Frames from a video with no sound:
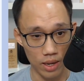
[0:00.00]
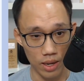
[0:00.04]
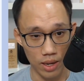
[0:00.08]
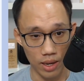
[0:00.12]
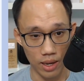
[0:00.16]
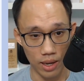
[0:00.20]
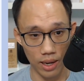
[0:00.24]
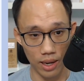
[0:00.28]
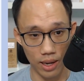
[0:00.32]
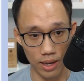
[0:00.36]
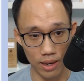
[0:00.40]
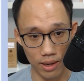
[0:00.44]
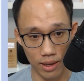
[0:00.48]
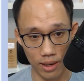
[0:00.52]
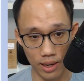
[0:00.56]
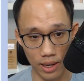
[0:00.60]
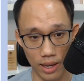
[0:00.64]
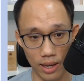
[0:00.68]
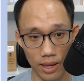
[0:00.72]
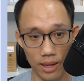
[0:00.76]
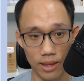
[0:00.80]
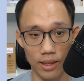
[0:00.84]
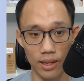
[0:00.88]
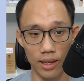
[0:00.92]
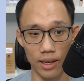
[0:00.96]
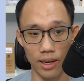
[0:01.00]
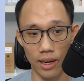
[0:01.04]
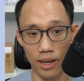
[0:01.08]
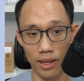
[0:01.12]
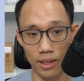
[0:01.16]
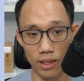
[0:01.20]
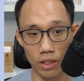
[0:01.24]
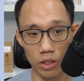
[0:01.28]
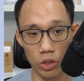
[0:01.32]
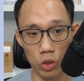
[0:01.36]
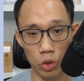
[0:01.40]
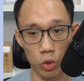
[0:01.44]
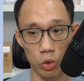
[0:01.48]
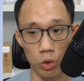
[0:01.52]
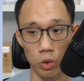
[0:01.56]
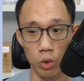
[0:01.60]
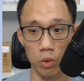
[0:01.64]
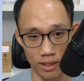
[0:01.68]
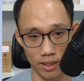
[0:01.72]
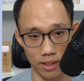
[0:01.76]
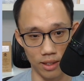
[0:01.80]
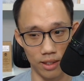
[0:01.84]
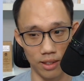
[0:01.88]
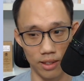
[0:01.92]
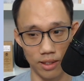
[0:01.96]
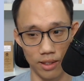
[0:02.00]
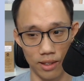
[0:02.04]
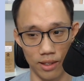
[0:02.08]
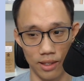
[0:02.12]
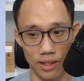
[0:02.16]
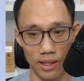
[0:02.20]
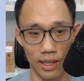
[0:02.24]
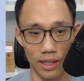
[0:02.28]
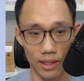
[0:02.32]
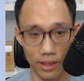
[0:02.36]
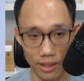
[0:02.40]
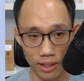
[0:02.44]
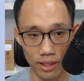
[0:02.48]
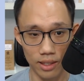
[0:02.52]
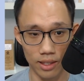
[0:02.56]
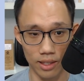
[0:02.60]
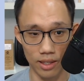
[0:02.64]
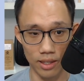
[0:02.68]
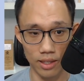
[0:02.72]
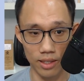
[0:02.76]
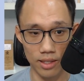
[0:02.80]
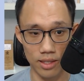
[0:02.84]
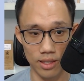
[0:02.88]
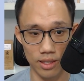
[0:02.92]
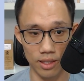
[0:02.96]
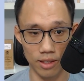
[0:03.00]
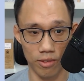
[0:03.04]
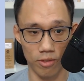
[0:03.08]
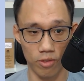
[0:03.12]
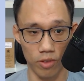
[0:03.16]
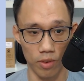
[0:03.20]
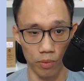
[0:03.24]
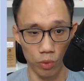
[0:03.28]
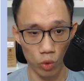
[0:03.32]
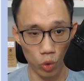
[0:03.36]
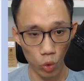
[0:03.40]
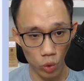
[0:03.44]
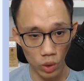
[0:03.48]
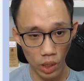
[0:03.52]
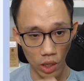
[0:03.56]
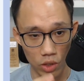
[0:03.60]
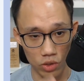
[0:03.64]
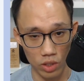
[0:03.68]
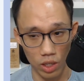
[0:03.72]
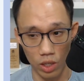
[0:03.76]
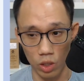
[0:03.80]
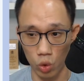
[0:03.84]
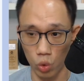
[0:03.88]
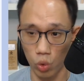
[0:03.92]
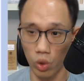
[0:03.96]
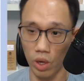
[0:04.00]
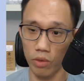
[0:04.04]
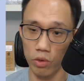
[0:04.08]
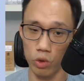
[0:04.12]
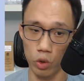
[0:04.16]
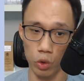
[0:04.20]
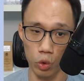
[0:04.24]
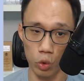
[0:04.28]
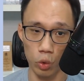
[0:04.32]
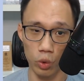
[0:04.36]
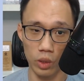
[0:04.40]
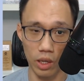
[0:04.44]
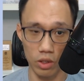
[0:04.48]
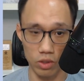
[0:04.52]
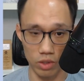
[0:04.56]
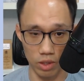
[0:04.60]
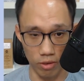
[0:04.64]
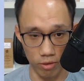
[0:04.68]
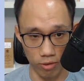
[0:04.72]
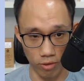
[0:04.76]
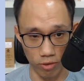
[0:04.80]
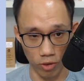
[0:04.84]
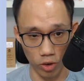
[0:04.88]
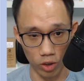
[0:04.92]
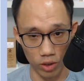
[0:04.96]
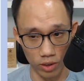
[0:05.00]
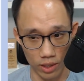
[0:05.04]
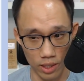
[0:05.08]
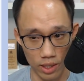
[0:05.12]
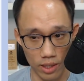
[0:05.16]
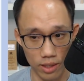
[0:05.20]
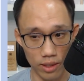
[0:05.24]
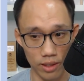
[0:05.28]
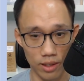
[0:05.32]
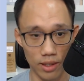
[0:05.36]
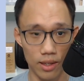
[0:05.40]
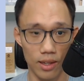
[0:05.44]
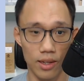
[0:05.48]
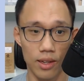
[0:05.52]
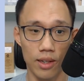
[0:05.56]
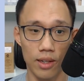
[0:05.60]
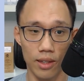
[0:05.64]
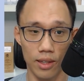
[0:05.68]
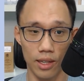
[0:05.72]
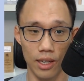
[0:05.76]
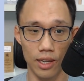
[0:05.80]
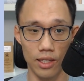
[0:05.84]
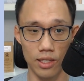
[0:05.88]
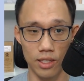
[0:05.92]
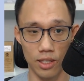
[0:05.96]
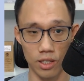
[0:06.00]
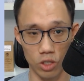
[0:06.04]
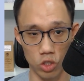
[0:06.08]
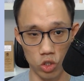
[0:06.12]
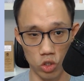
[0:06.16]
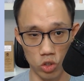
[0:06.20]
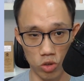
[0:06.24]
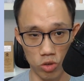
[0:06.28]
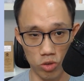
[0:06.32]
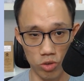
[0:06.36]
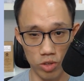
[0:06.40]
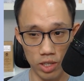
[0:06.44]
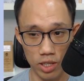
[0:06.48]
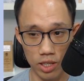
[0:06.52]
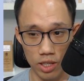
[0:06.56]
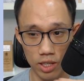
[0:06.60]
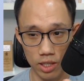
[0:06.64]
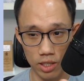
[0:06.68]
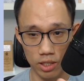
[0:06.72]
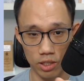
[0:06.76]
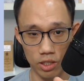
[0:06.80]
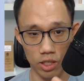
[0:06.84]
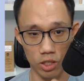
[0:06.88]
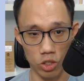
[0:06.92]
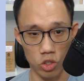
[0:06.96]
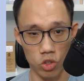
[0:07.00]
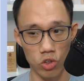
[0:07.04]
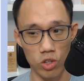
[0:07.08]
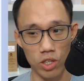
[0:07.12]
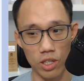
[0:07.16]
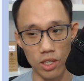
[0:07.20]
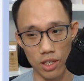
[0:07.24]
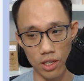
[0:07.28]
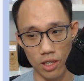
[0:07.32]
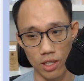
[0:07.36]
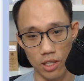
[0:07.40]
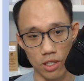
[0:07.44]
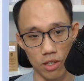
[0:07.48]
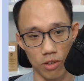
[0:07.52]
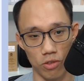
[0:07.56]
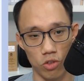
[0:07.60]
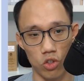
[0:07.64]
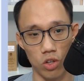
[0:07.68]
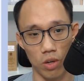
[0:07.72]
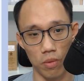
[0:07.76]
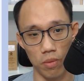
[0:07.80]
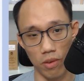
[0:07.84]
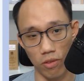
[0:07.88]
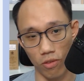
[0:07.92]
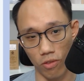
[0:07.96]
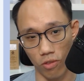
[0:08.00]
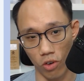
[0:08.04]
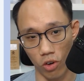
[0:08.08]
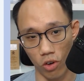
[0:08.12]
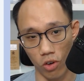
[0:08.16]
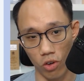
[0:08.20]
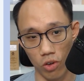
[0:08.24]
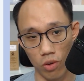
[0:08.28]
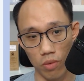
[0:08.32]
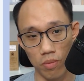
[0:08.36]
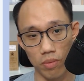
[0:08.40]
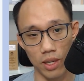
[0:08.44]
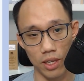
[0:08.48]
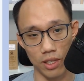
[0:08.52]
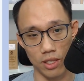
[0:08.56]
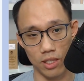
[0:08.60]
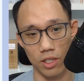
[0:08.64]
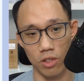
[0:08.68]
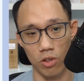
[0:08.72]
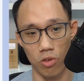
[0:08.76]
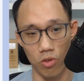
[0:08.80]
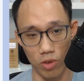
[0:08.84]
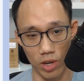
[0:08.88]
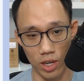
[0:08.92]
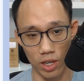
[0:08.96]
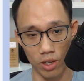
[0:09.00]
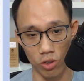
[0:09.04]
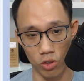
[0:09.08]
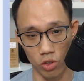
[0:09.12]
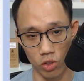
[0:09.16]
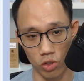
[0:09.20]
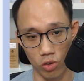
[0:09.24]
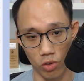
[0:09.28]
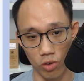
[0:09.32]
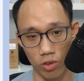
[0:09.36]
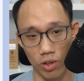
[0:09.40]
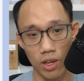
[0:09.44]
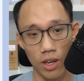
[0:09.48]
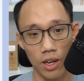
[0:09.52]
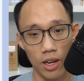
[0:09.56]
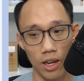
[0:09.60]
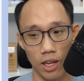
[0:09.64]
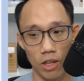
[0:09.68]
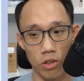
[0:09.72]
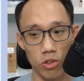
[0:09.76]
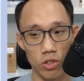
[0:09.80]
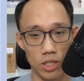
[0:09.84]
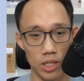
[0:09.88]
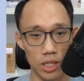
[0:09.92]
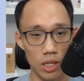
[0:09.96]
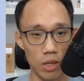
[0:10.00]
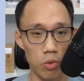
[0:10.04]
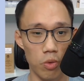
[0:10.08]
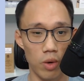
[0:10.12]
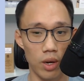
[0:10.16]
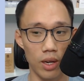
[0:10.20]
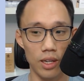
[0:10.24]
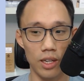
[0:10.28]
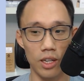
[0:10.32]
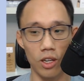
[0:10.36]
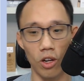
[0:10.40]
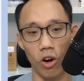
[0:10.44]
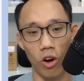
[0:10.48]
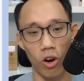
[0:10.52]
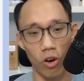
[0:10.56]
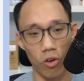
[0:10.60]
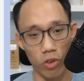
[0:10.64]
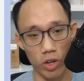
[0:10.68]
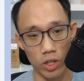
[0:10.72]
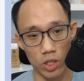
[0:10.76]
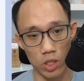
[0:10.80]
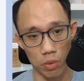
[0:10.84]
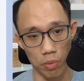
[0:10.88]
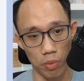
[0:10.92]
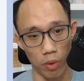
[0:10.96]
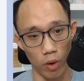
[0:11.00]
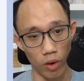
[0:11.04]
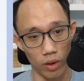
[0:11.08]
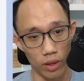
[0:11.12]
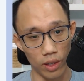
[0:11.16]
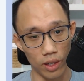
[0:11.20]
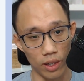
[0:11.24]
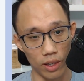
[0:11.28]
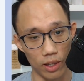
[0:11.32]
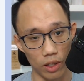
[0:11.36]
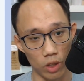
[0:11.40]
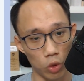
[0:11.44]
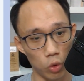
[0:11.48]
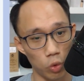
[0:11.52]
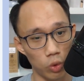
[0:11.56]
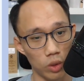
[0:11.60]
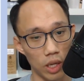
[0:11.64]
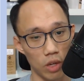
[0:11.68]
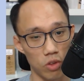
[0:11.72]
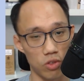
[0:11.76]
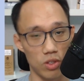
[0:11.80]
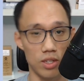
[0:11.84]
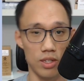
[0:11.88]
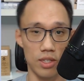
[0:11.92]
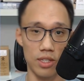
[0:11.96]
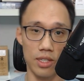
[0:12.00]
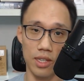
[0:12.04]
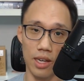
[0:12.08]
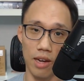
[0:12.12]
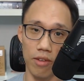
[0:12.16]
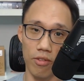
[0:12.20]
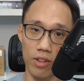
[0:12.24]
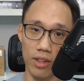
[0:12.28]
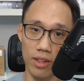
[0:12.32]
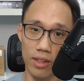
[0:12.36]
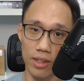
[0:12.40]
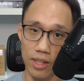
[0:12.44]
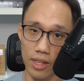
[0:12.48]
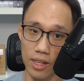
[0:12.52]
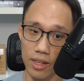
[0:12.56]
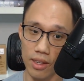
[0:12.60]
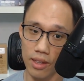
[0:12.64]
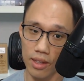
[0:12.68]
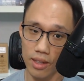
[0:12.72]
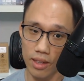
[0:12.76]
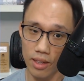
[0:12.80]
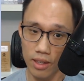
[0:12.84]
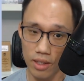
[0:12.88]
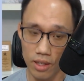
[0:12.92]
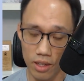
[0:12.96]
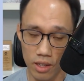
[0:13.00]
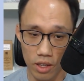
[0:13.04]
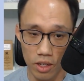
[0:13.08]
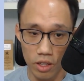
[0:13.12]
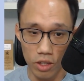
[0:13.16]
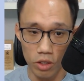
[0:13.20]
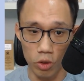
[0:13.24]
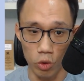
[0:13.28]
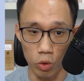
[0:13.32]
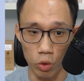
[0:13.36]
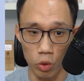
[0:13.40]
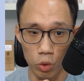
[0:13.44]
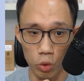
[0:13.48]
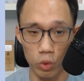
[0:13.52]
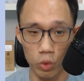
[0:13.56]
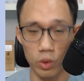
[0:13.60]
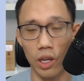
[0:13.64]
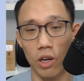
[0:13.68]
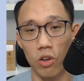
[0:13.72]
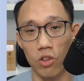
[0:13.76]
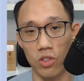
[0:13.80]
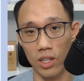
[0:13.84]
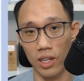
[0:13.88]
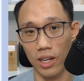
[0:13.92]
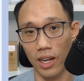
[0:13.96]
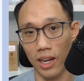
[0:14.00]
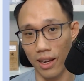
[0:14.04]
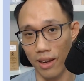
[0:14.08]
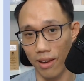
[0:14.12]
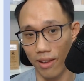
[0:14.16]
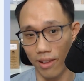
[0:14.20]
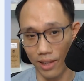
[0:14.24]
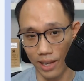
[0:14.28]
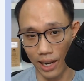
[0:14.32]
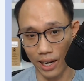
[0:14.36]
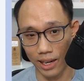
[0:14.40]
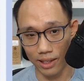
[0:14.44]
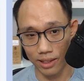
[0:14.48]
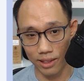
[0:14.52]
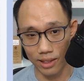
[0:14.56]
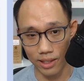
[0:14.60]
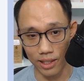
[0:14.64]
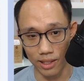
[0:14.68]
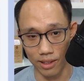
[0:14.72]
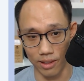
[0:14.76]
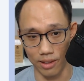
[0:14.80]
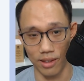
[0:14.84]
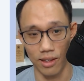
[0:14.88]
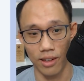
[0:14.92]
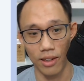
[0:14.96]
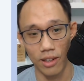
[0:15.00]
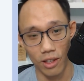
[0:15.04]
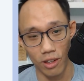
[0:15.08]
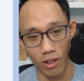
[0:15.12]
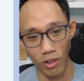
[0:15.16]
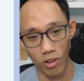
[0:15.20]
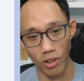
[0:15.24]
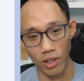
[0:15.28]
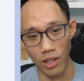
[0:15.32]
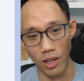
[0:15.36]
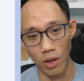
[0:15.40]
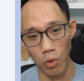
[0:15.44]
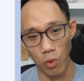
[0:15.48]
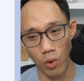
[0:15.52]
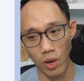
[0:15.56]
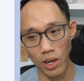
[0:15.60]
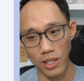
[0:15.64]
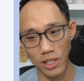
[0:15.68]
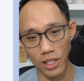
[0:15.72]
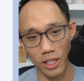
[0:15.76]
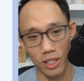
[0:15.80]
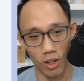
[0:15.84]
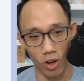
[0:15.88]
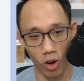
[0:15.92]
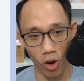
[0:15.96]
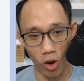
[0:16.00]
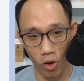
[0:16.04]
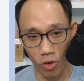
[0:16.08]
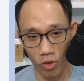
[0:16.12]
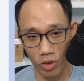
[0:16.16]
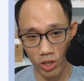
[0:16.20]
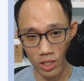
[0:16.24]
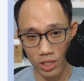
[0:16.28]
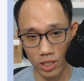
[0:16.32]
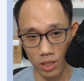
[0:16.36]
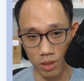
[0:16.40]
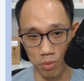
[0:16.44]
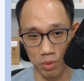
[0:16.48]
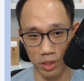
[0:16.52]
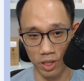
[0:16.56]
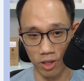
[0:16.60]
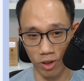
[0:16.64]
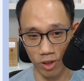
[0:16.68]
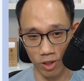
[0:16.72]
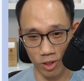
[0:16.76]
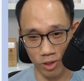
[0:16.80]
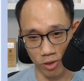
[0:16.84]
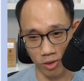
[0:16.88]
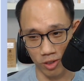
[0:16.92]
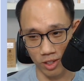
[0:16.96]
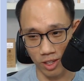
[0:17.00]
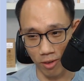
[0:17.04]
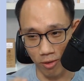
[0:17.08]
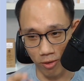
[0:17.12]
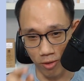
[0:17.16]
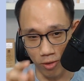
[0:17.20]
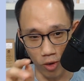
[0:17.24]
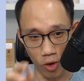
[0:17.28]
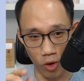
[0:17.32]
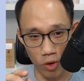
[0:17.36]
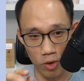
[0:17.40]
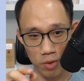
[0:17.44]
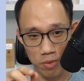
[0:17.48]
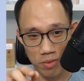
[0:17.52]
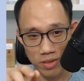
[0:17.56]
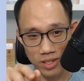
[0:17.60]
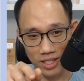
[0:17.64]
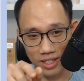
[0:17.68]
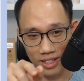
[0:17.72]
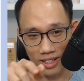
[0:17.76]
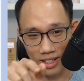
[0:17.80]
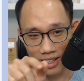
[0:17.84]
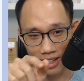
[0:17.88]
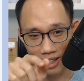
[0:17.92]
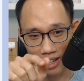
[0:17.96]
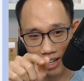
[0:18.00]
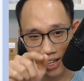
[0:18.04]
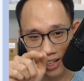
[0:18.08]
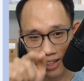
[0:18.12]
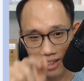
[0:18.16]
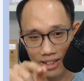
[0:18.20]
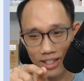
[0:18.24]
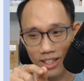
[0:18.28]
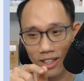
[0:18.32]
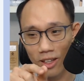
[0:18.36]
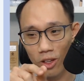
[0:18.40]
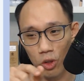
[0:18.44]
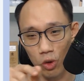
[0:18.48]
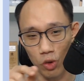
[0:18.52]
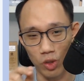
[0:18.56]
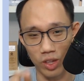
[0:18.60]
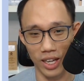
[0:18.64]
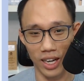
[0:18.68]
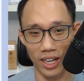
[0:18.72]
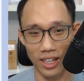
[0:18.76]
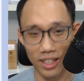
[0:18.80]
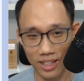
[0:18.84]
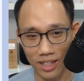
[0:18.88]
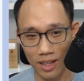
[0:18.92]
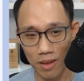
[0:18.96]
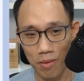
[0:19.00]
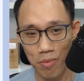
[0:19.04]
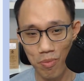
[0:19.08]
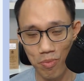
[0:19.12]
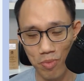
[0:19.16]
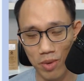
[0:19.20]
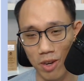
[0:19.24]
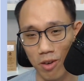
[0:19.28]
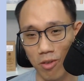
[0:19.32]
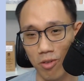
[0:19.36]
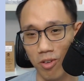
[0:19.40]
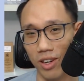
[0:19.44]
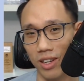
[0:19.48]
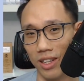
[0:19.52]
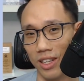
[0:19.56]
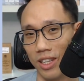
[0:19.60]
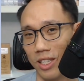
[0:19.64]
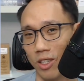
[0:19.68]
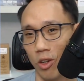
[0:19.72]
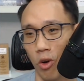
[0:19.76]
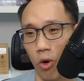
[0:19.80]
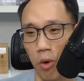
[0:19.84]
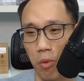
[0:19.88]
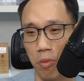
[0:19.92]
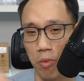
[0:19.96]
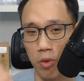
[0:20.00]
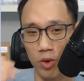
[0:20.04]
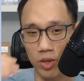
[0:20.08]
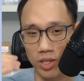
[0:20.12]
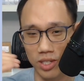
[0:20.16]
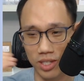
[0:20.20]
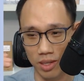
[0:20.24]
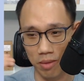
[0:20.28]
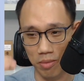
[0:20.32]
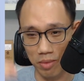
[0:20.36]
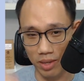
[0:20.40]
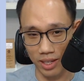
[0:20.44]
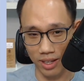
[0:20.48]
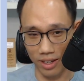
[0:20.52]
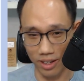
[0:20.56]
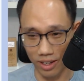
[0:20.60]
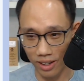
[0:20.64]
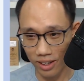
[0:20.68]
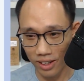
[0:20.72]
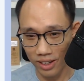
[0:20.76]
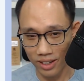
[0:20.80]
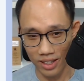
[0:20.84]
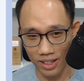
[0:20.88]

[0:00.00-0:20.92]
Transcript: And then the other 2 later years from 2012 to 2014, that is the 3 years of drop in volume. That's in red also. And you see one in orange border in 2017 to 2019. Okay, why is it in orange? Is because the volumes in the 18 to 19 period is almost similar.